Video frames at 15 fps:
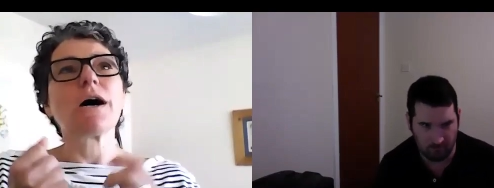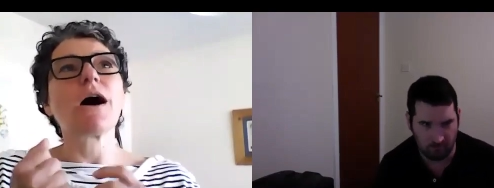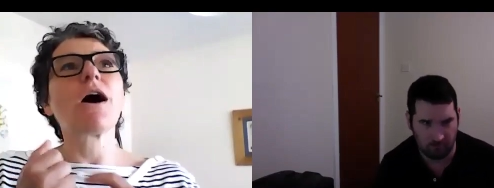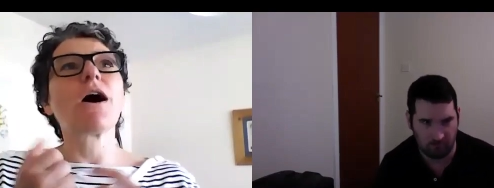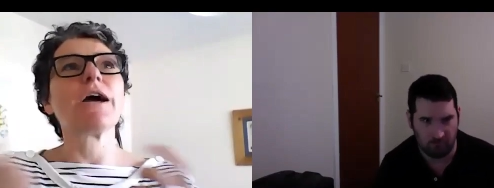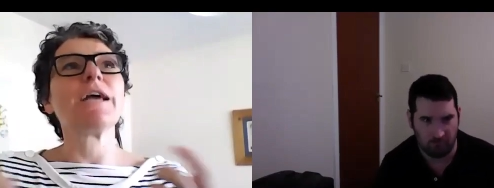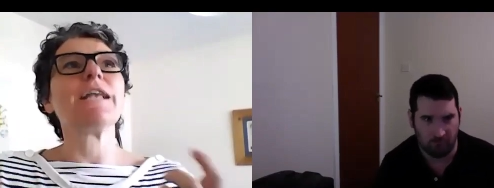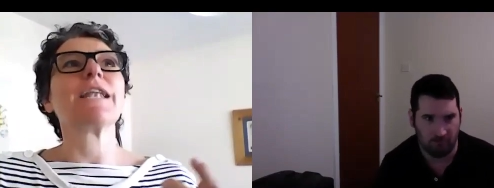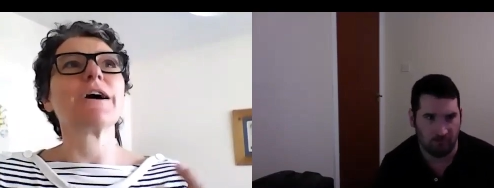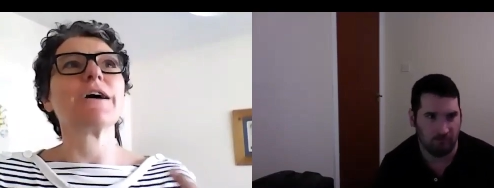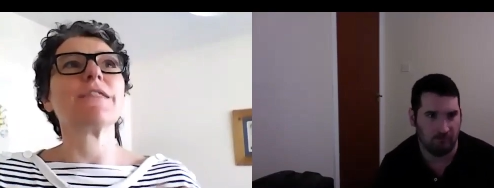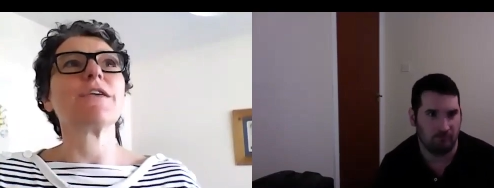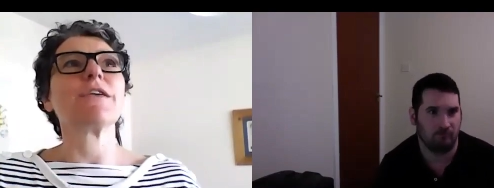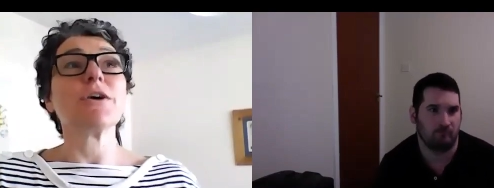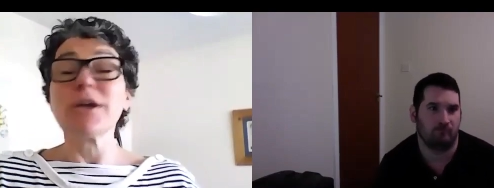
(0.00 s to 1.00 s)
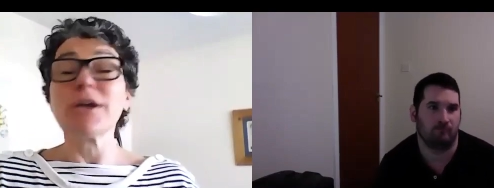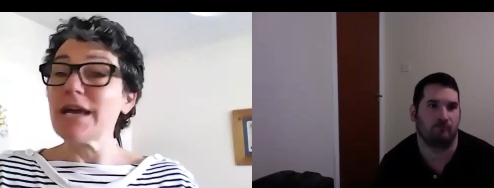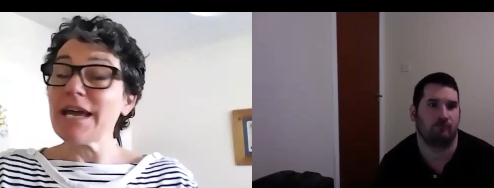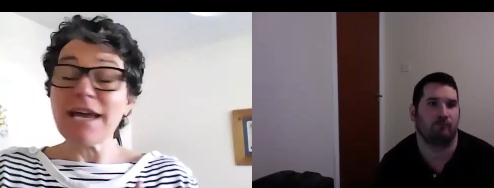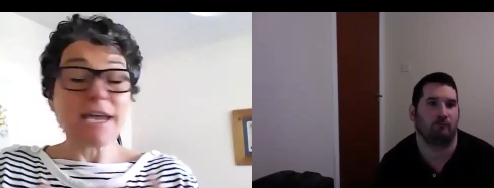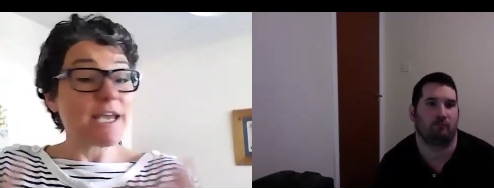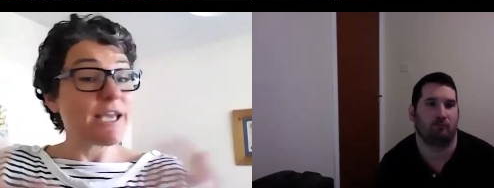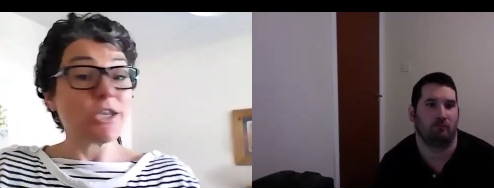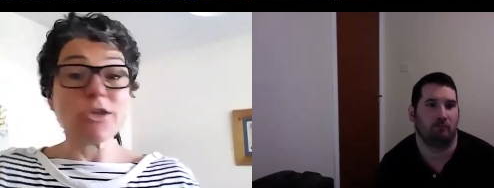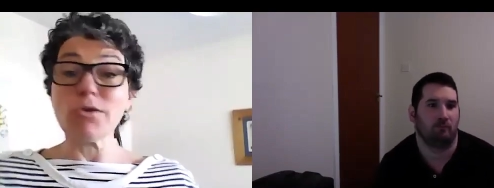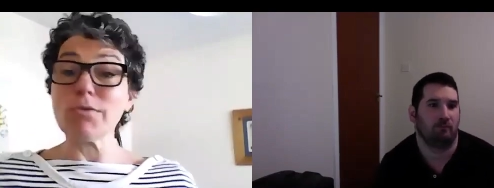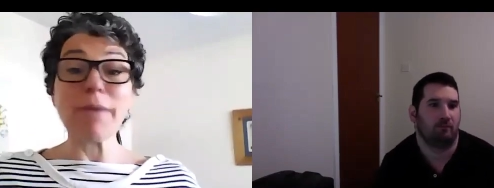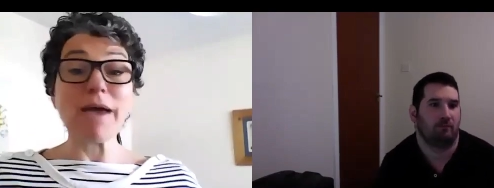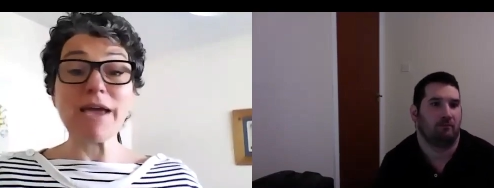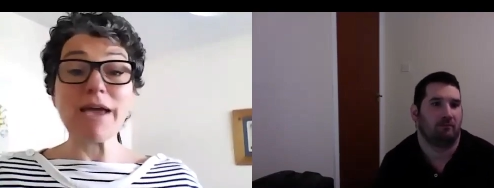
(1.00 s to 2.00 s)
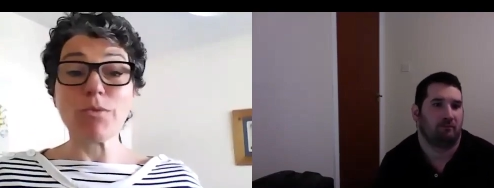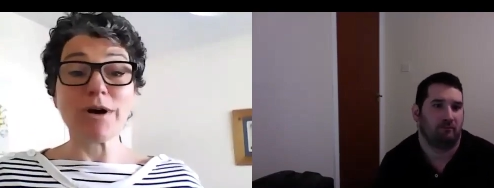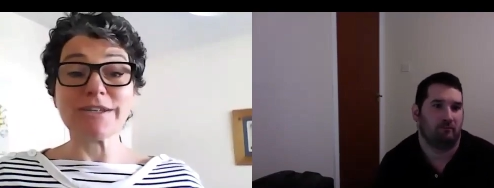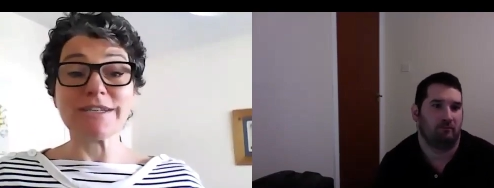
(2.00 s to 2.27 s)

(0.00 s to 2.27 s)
Speaker 1: highlight that you may well